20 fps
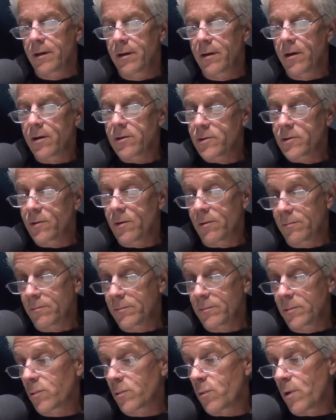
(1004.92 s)
Also,
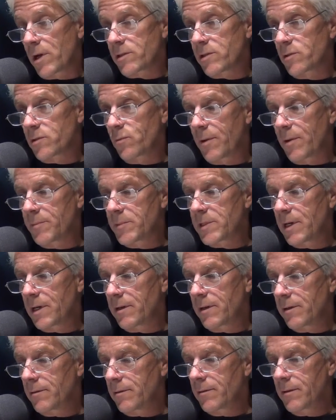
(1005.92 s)
Nukewatch's
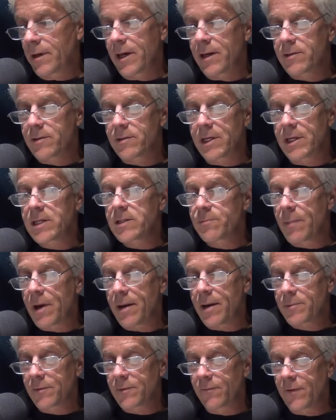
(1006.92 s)
website has these
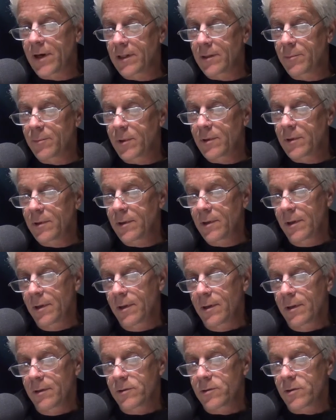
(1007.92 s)
maps available
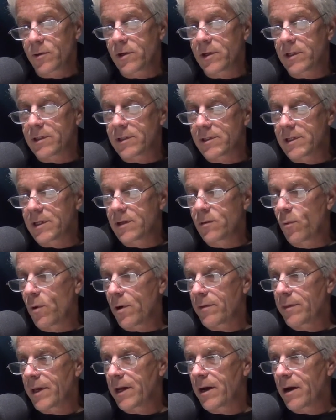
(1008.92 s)
so you can see
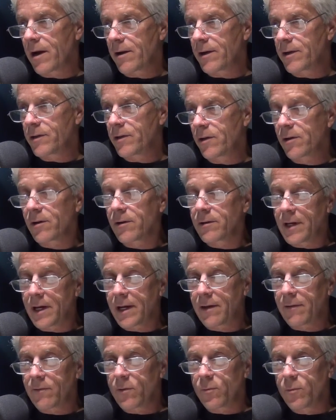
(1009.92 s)
where they are in your
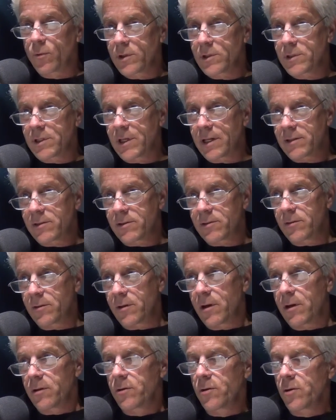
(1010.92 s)
neck of the woods. That's
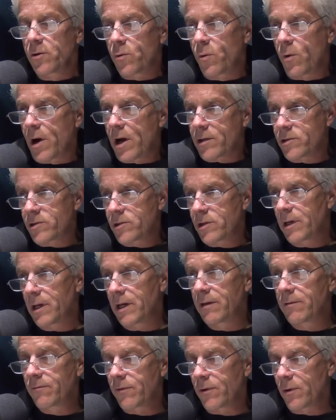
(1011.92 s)

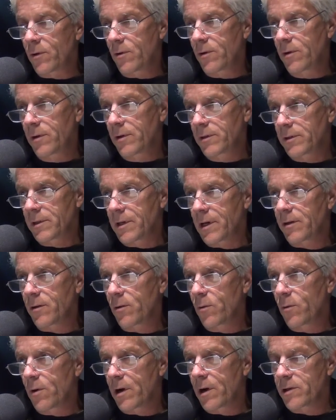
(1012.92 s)

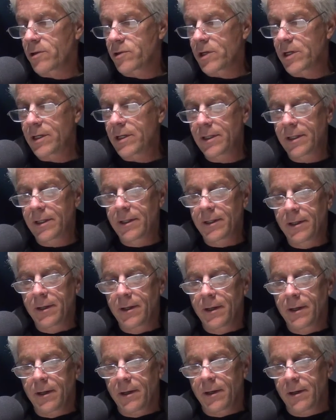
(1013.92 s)
nukewatchinfo.org.
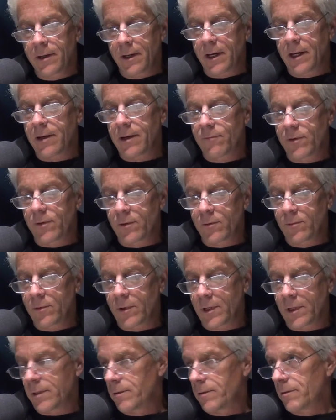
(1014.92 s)
And if
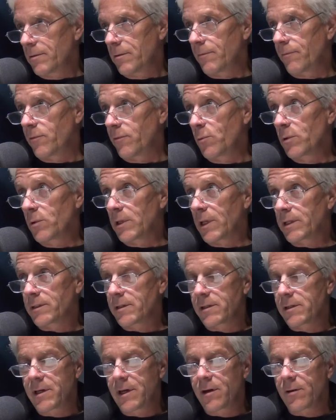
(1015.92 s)
you would like
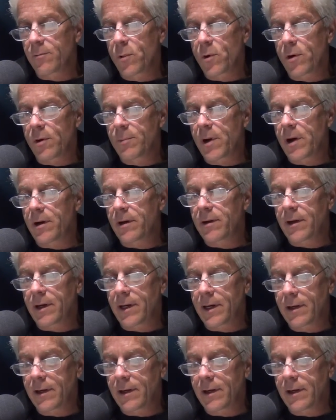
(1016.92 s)
to hear more about it,